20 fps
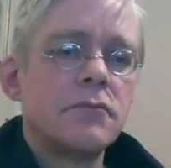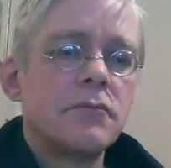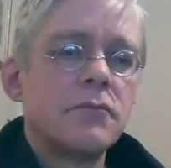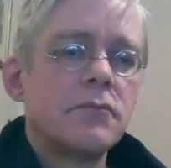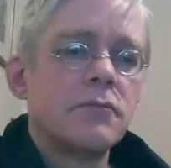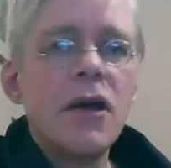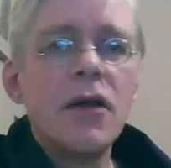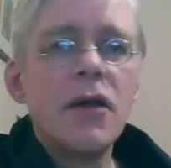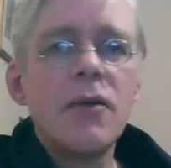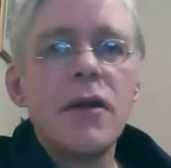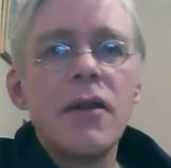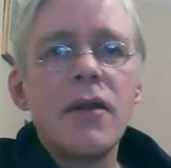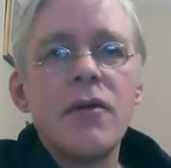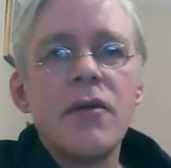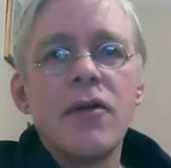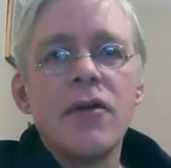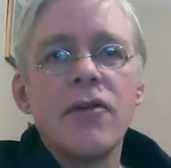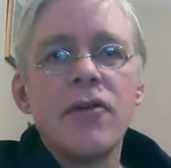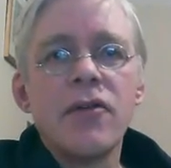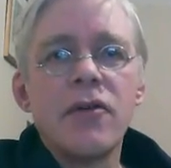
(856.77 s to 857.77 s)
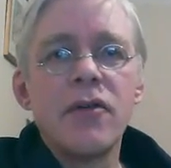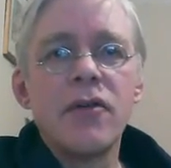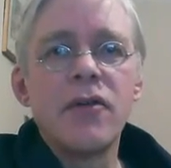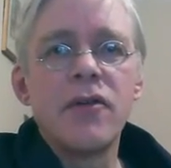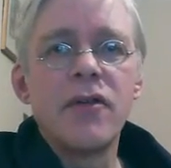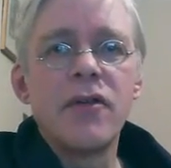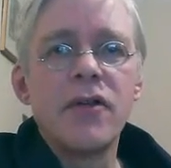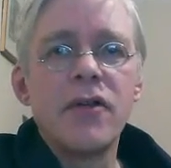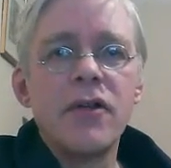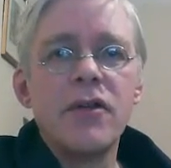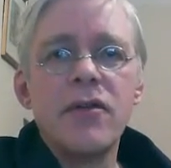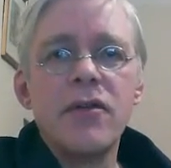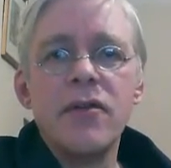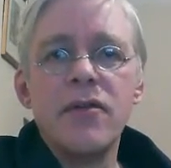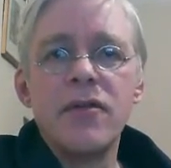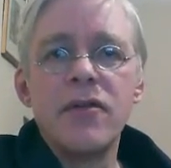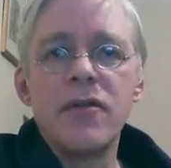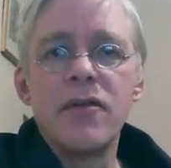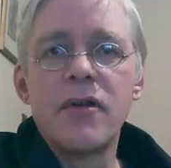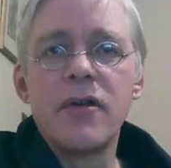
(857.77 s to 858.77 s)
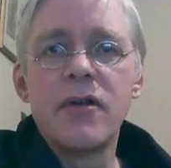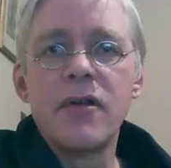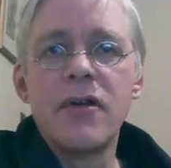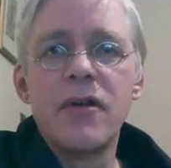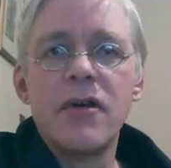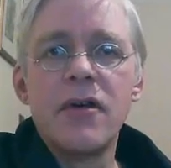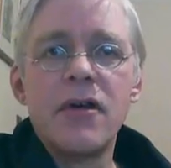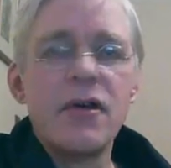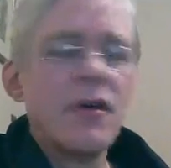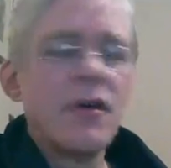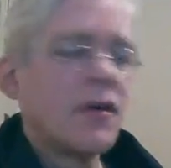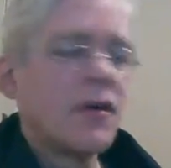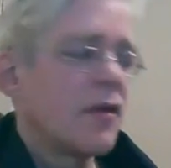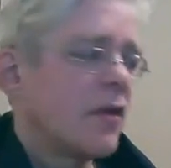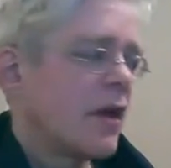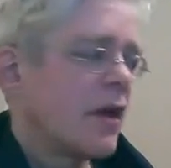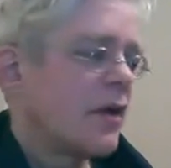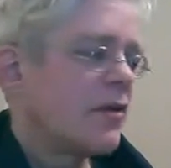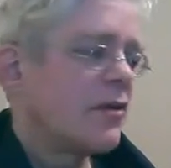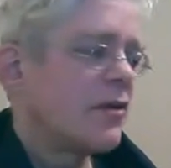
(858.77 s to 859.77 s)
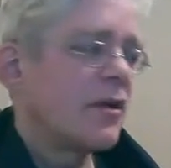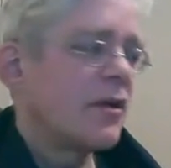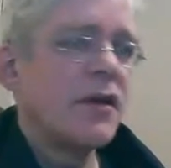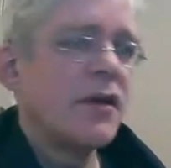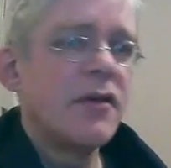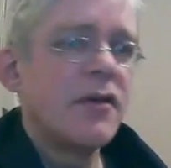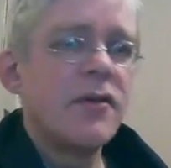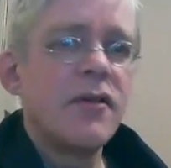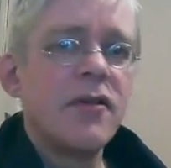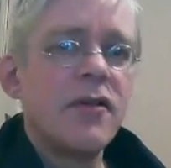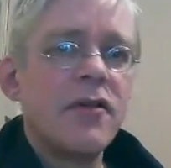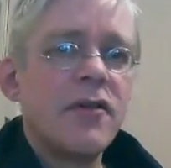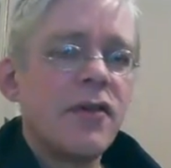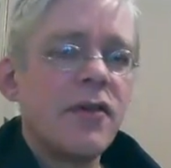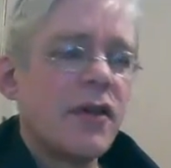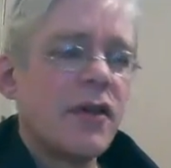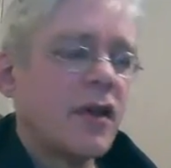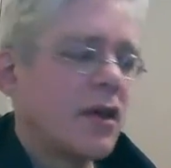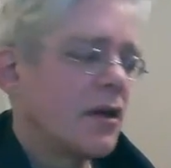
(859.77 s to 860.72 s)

Anyway, there are songs that use that D to the C,